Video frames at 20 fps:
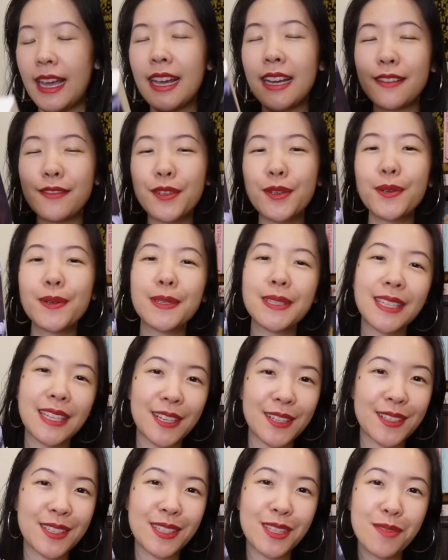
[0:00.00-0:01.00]
And of course,
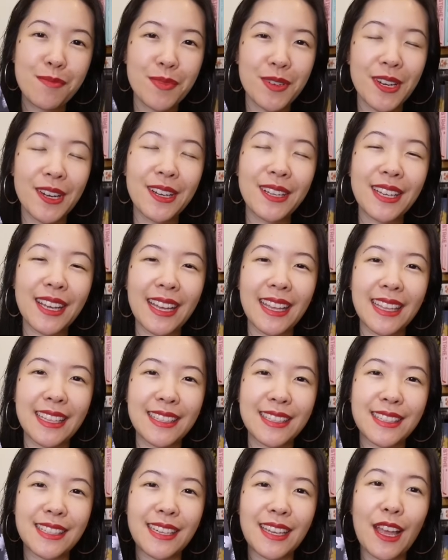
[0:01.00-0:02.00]
here's the book.
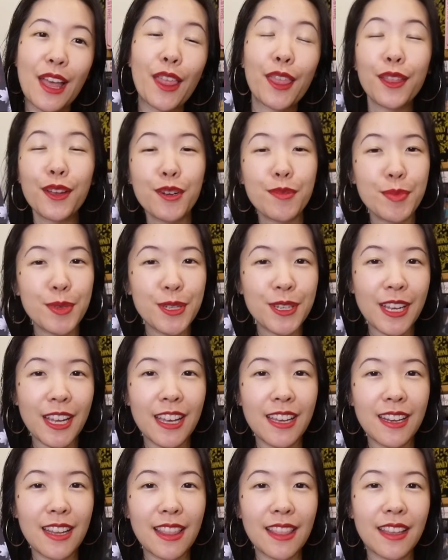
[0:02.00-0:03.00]
It's the third book
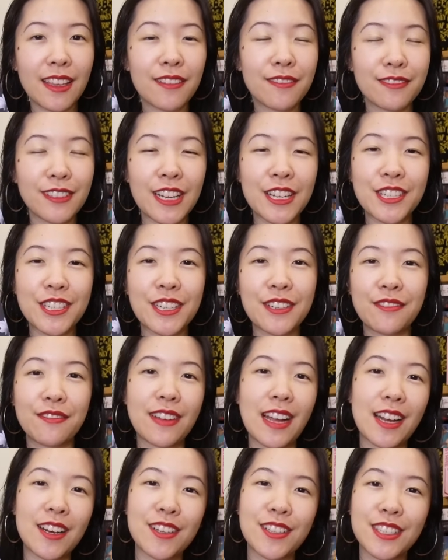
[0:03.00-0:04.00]
in the Flesh and
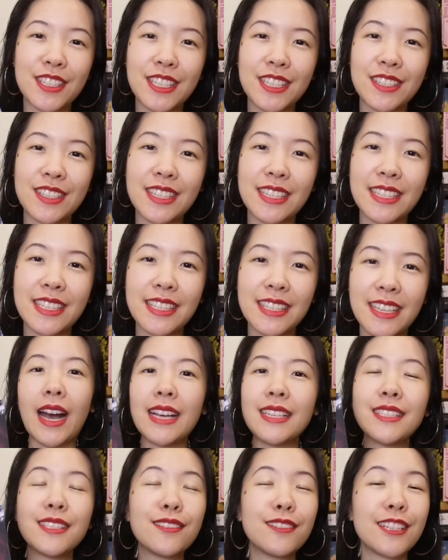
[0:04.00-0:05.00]
Fire series.
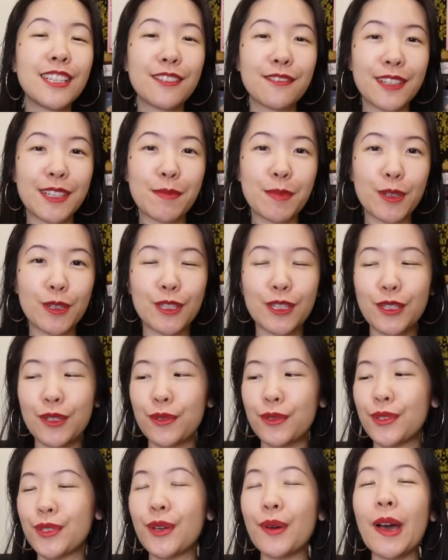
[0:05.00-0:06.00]
I still need to read book
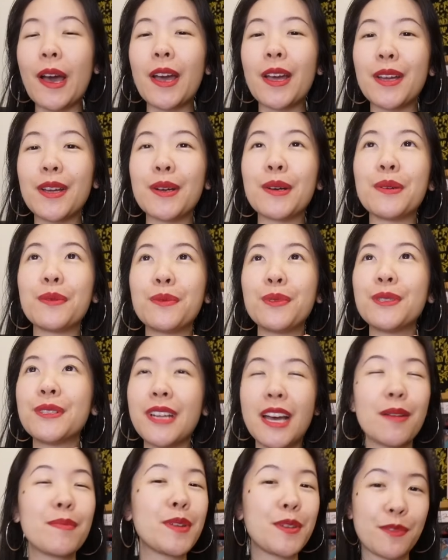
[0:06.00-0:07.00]
two, so I will
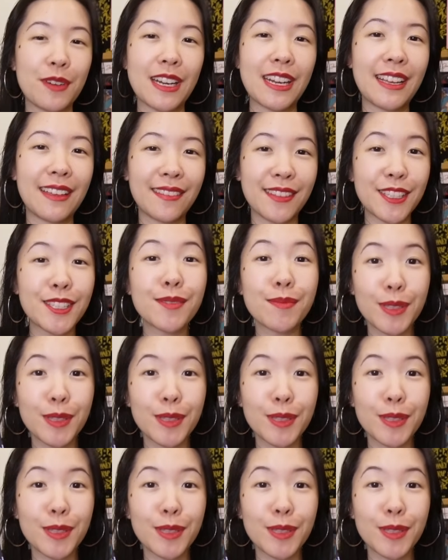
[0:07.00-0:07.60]
not be reading this